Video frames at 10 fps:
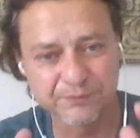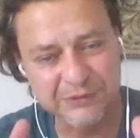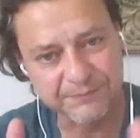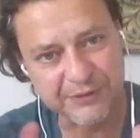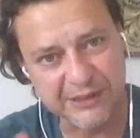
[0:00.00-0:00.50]

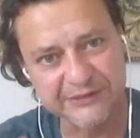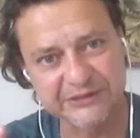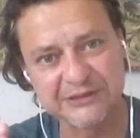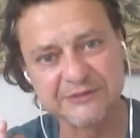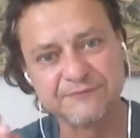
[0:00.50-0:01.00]
be
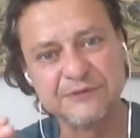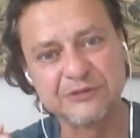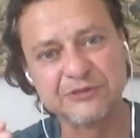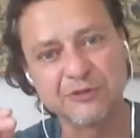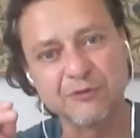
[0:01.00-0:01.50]
present with
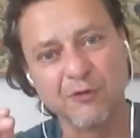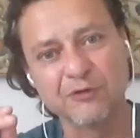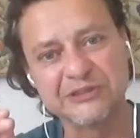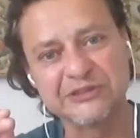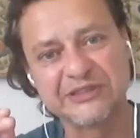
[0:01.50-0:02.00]
your all
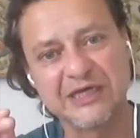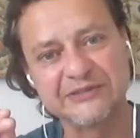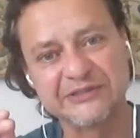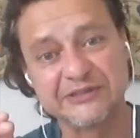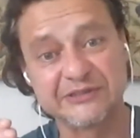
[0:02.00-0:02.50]
the
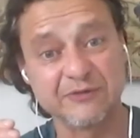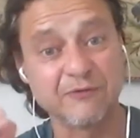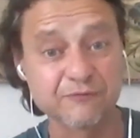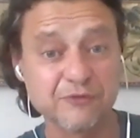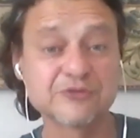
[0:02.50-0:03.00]
senses.
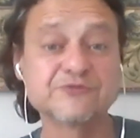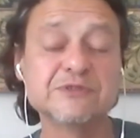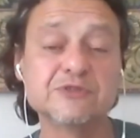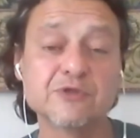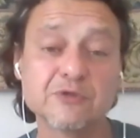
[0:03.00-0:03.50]
Of course, with
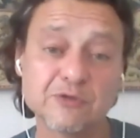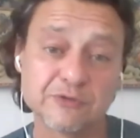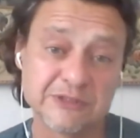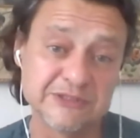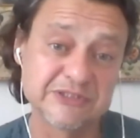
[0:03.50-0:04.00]
your
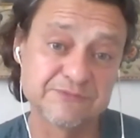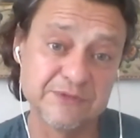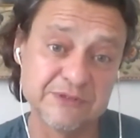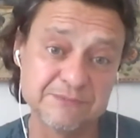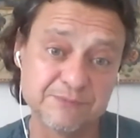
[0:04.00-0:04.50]
look, this is
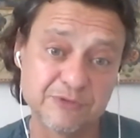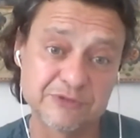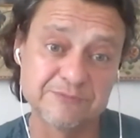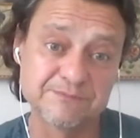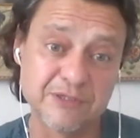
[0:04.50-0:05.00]
very
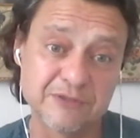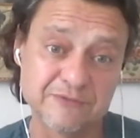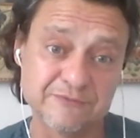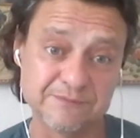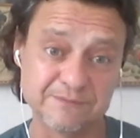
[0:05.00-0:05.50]
important part
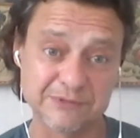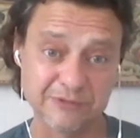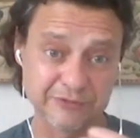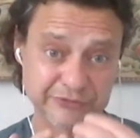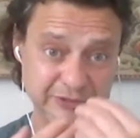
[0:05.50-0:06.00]
of it
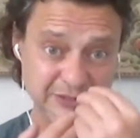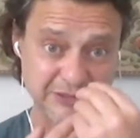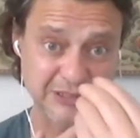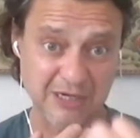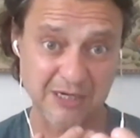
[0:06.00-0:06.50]
because
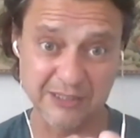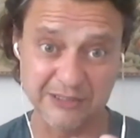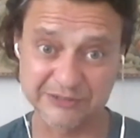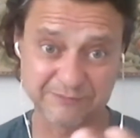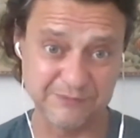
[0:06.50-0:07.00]
the
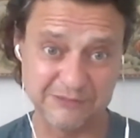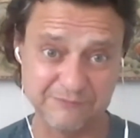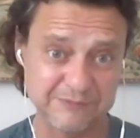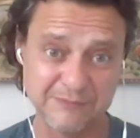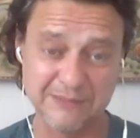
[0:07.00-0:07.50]
eyes, we
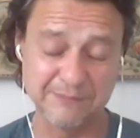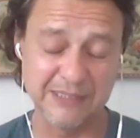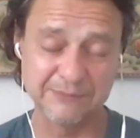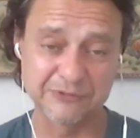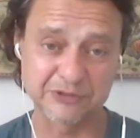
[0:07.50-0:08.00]

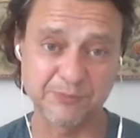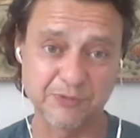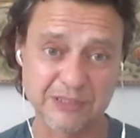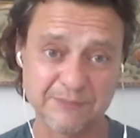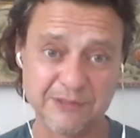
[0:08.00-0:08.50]
maybe
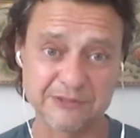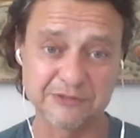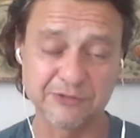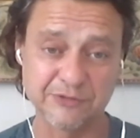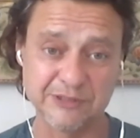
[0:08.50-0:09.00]
spoke about
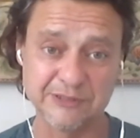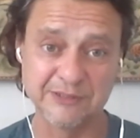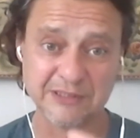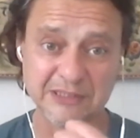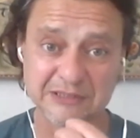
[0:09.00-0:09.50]
it earlier.
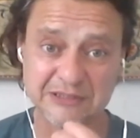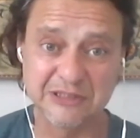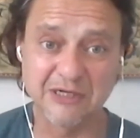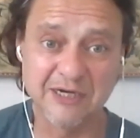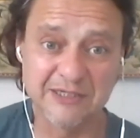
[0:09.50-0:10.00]

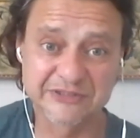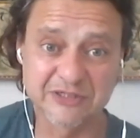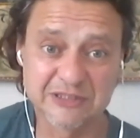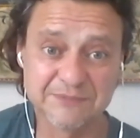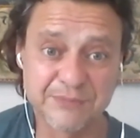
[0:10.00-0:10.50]
The eyes
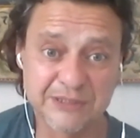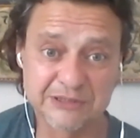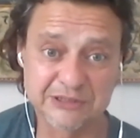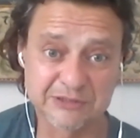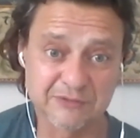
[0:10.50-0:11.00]
are the
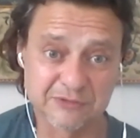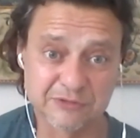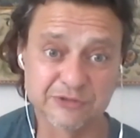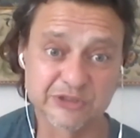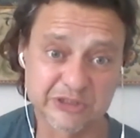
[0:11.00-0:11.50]
bridge to
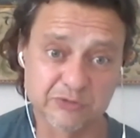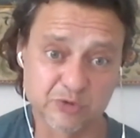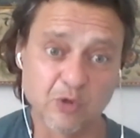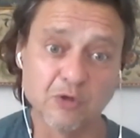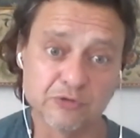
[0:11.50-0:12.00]
the
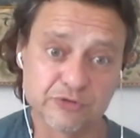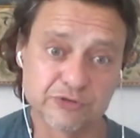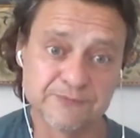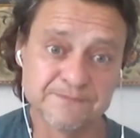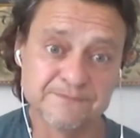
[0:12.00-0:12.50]
souls